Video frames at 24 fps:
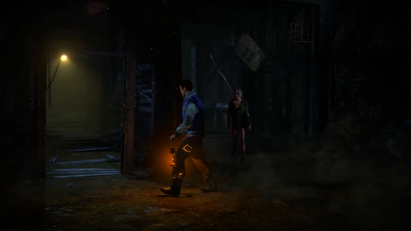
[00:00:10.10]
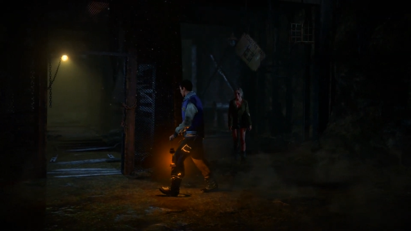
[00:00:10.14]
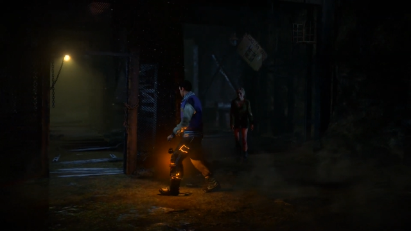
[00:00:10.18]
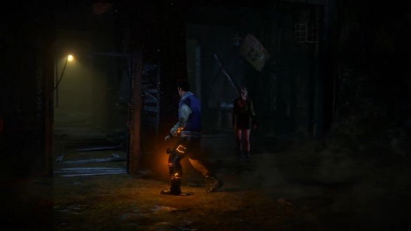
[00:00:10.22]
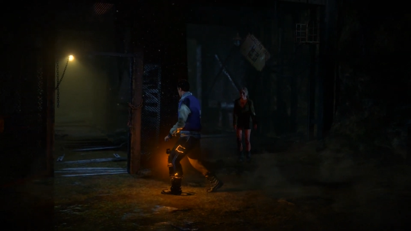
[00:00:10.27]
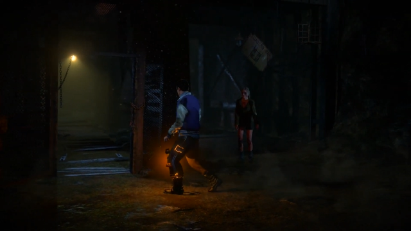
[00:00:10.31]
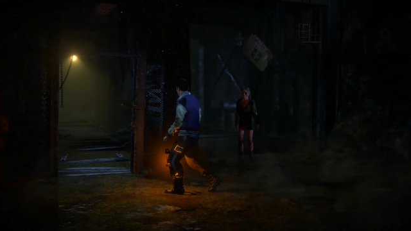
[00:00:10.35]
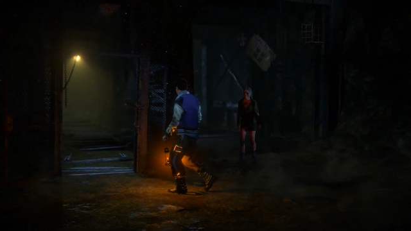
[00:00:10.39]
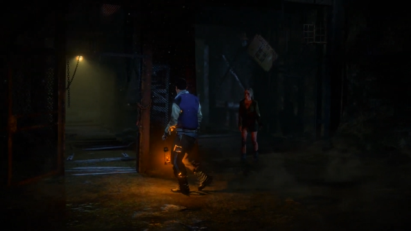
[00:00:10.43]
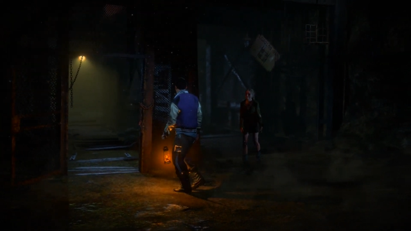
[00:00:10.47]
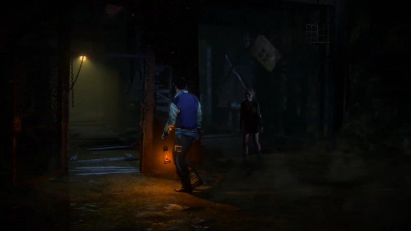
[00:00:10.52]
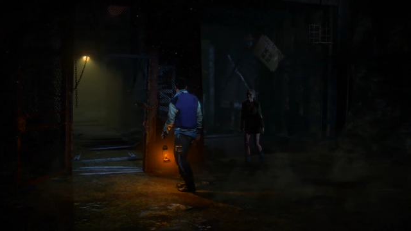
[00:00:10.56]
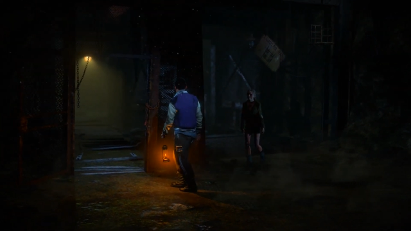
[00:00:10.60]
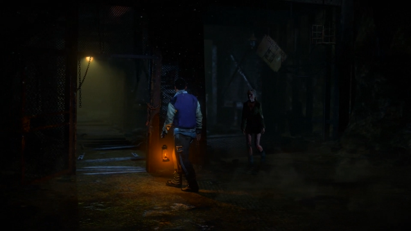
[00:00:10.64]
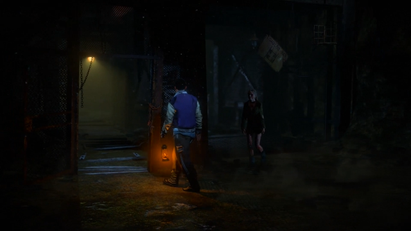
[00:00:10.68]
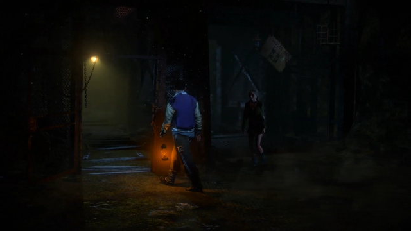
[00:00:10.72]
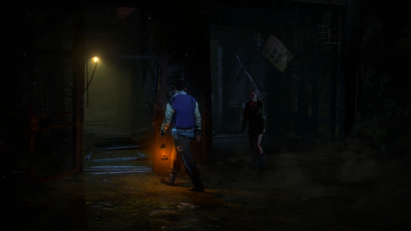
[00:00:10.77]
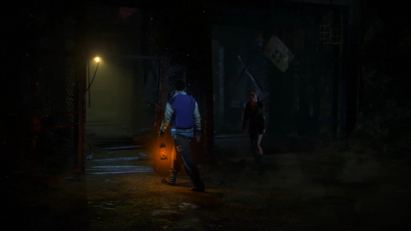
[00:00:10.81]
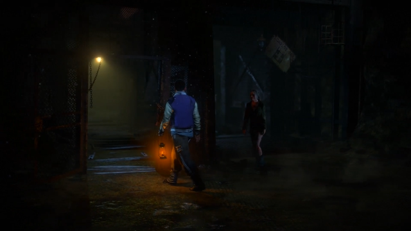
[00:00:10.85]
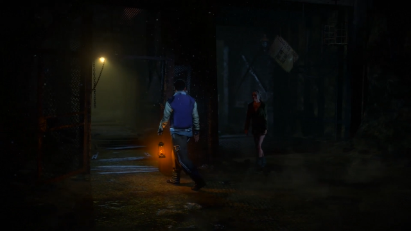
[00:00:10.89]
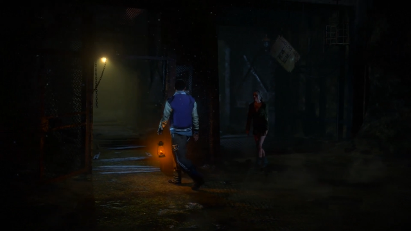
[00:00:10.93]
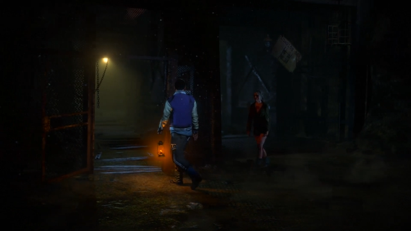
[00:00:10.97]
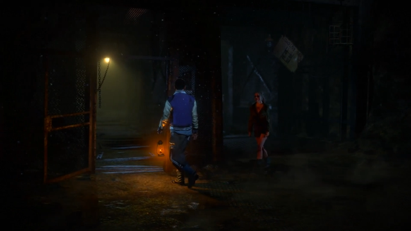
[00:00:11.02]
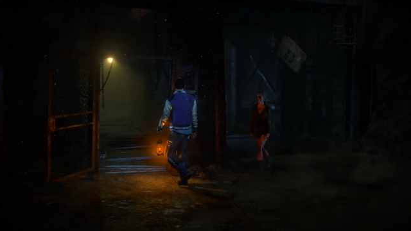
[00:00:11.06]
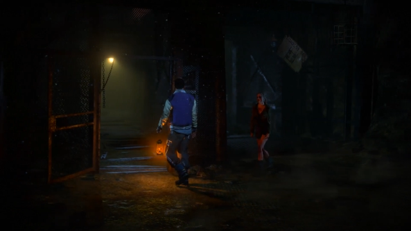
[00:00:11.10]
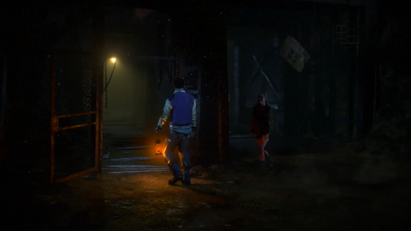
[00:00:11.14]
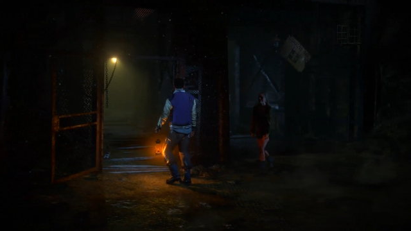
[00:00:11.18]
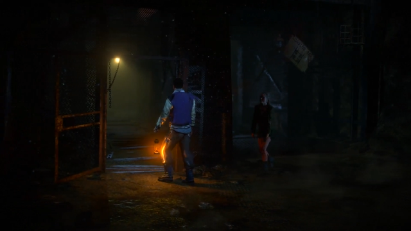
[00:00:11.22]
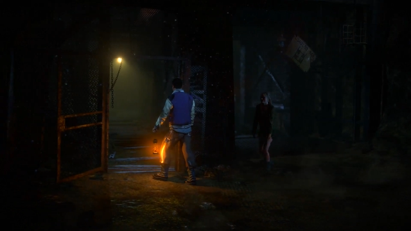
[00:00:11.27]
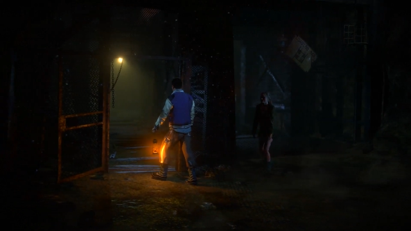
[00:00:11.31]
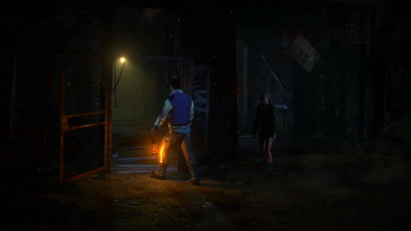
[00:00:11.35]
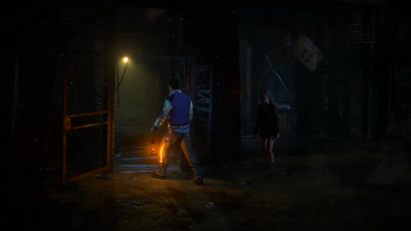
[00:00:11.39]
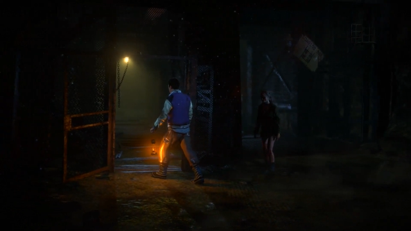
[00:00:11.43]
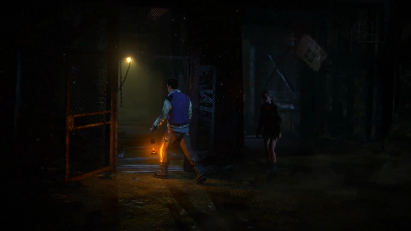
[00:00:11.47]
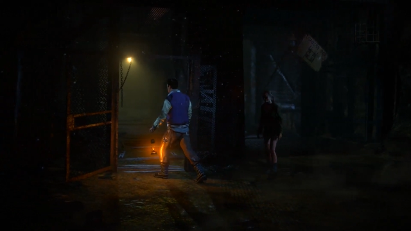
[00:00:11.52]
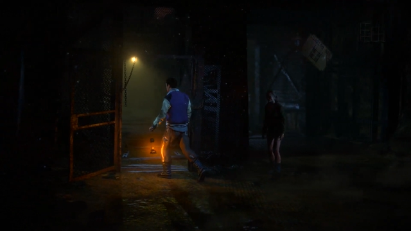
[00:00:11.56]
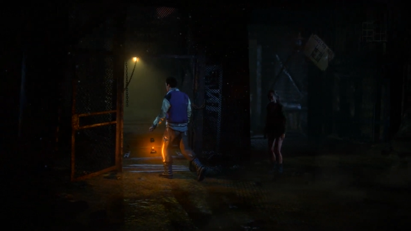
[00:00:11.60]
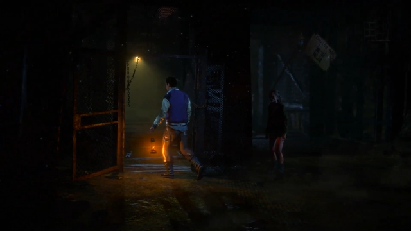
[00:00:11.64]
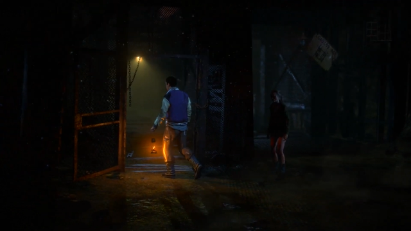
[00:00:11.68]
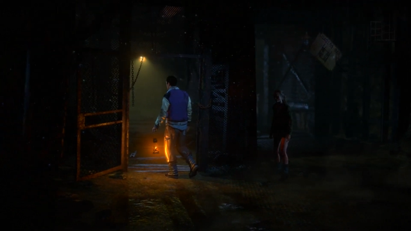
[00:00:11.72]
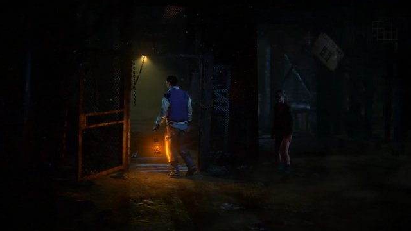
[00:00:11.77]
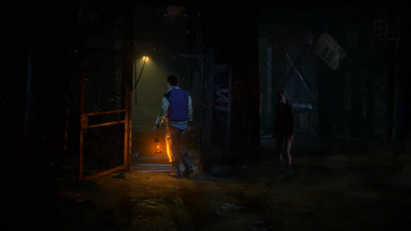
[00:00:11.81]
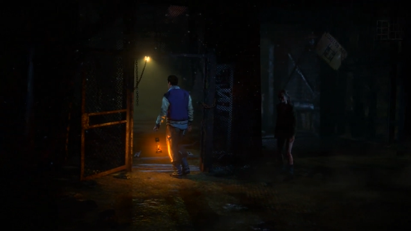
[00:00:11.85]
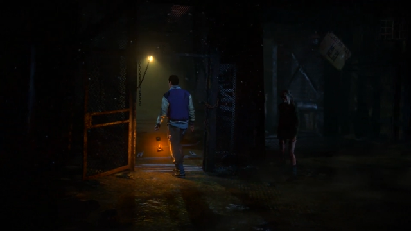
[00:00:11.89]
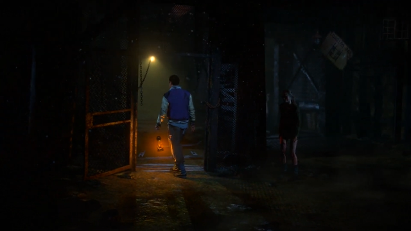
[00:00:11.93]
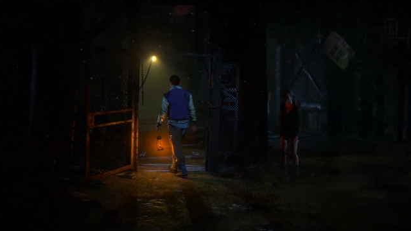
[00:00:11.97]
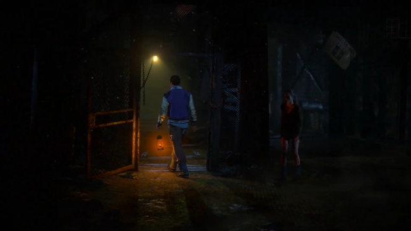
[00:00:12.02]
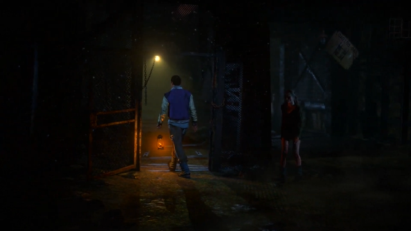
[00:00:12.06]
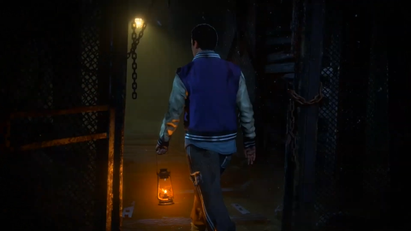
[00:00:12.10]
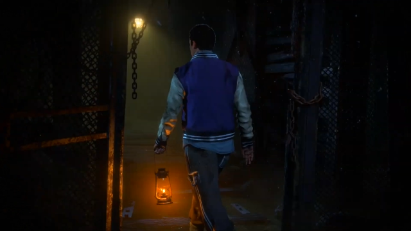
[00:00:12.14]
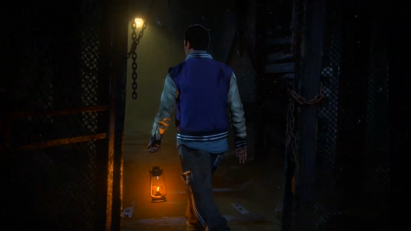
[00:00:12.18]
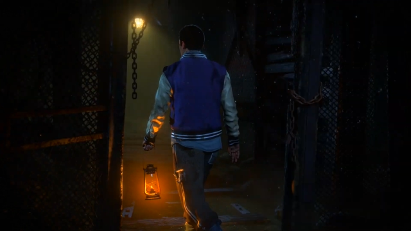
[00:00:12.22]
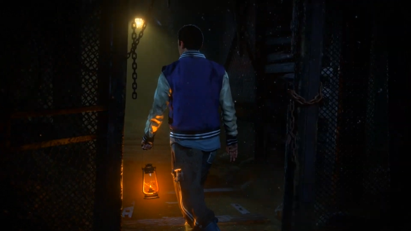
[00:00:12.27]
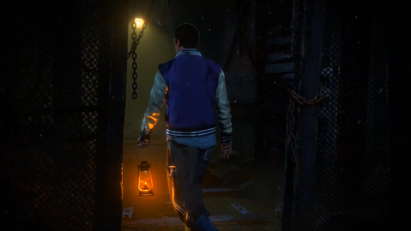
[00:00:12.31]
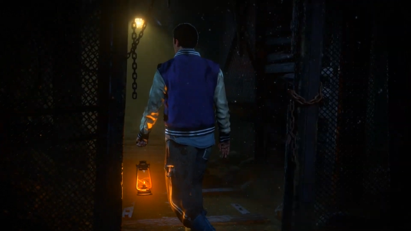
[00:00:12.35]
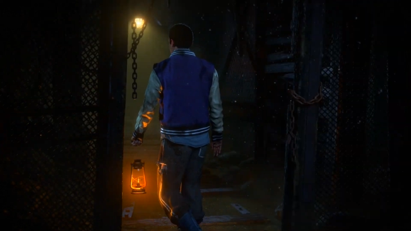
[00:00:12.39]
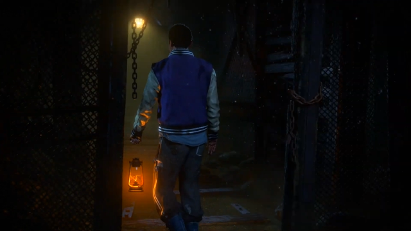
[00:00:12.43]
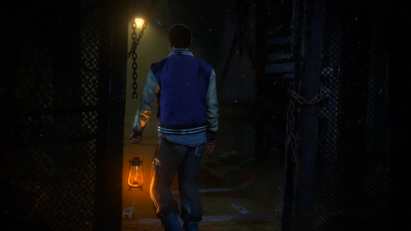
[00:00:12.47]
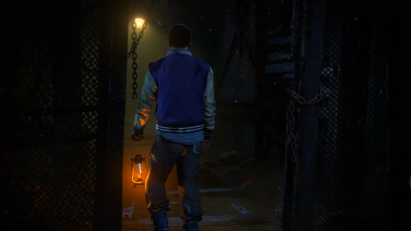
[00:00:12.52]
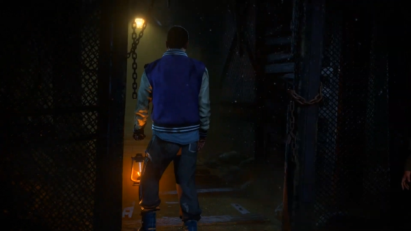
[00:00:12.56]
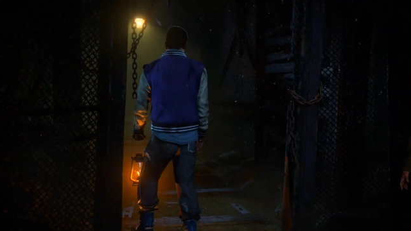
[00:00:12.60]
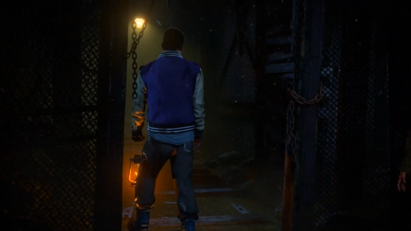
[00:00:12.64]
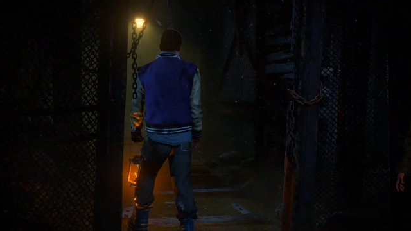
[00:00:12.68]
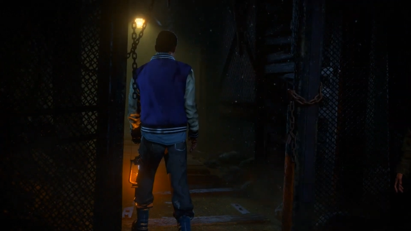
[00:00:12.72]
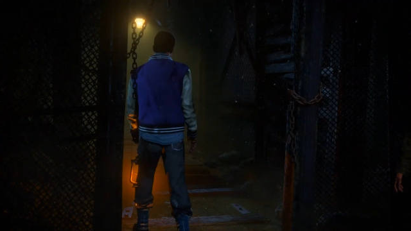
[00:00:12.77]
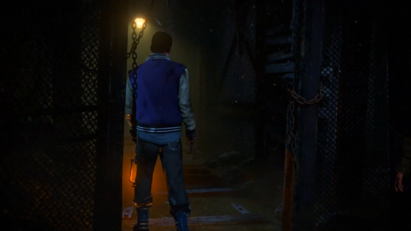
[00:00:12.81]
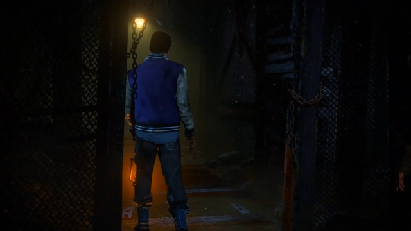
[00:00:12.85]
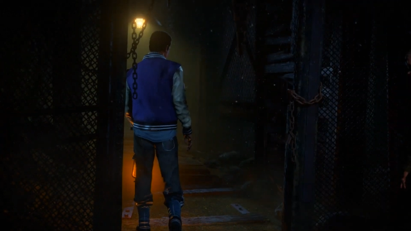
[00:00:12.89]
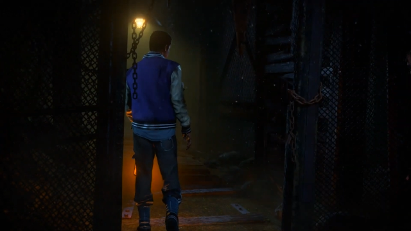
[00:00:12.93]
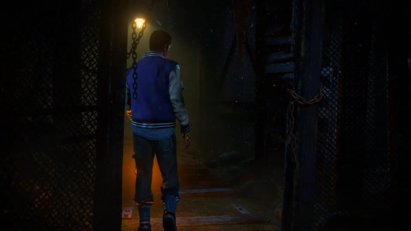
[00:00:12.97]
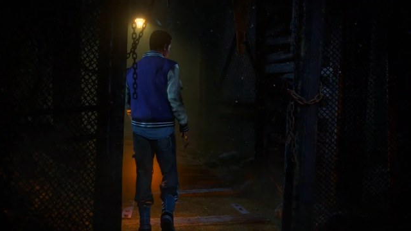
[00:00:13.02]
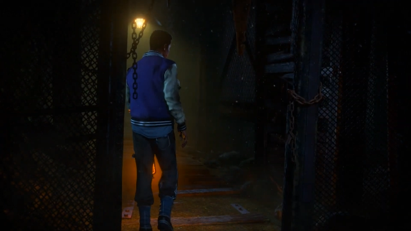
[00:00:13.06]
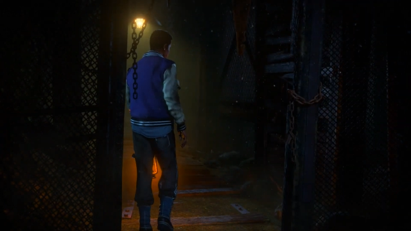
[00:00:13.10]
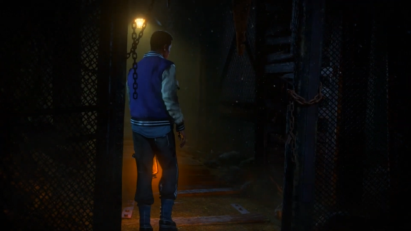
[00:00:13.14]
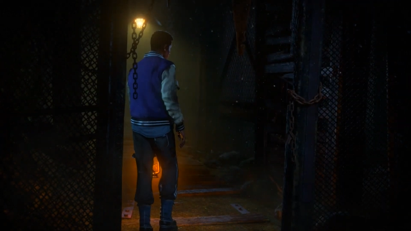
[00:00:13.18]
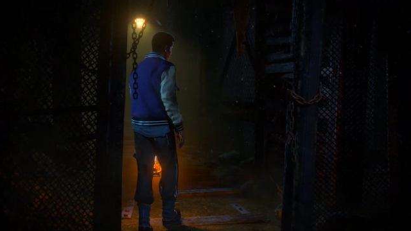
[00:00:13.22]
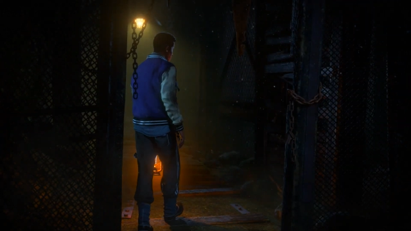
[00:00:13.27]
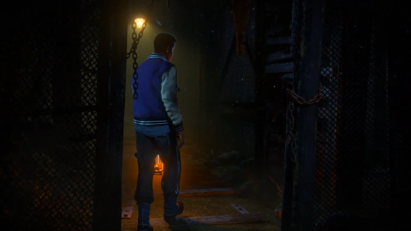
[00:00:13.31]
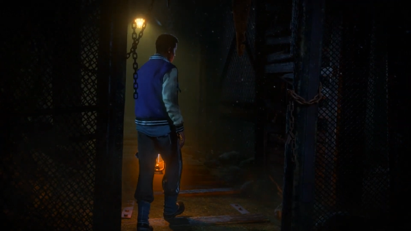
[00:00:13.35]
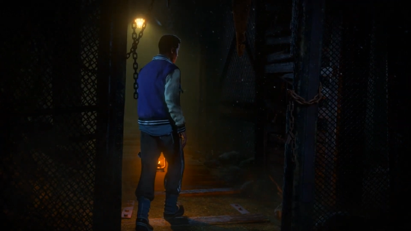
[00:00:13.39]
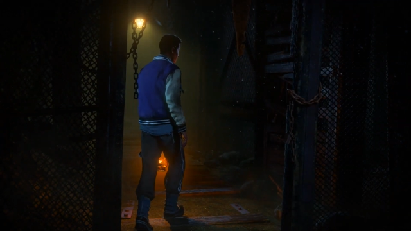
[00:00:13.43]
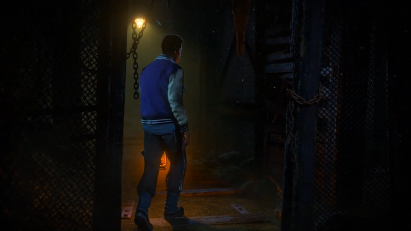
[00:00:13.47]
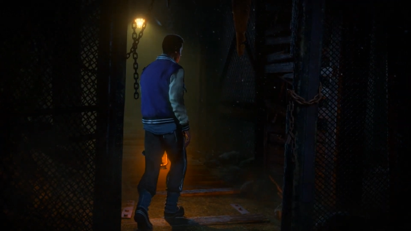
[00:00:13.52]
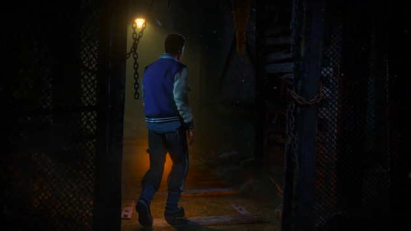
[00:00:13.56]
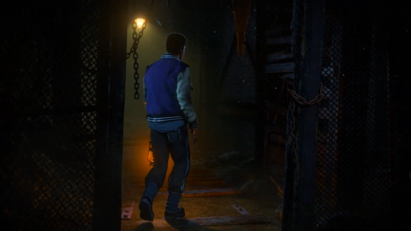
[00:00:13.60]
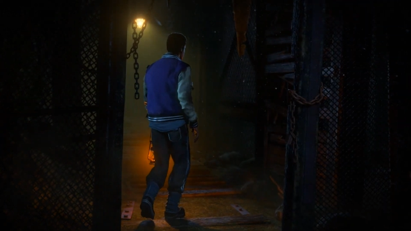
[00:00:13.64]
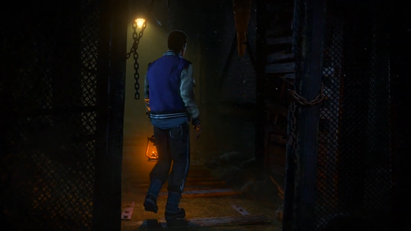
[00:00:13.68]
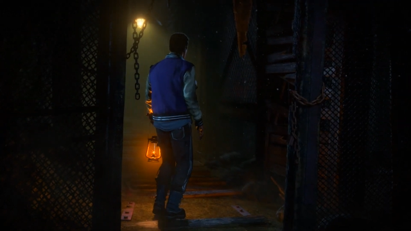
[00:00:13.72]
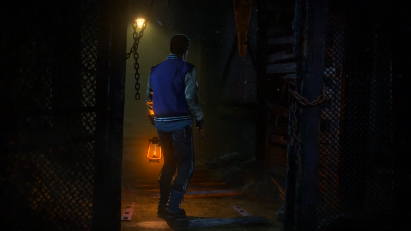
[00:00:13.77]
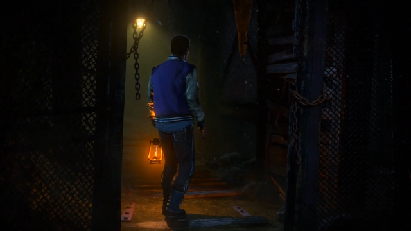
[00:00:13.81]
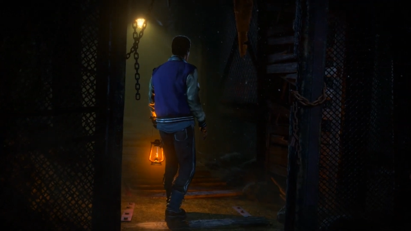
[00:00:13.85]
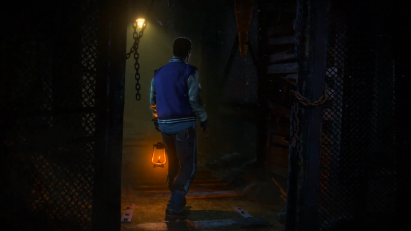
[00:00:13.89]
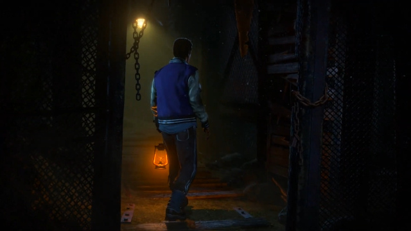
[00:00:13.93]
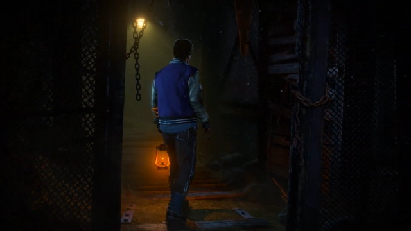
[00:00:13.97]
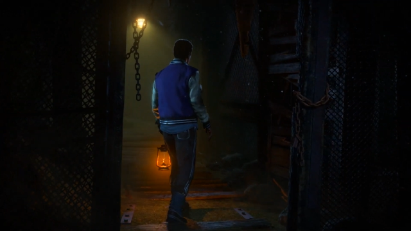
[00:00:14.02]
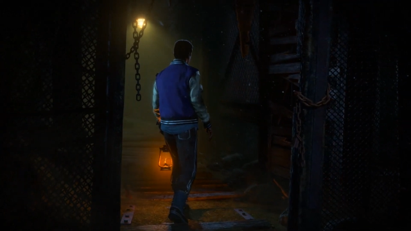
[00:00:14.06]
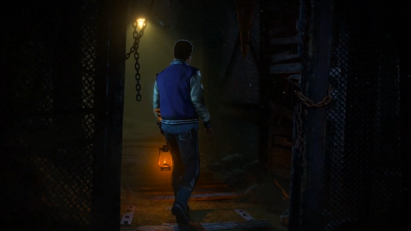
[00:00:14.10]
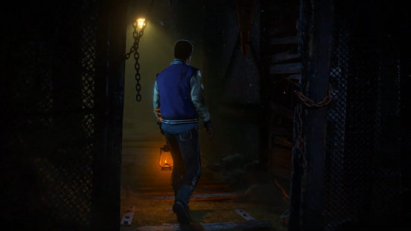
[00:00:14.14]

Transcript: Nobody's mouth can be seen.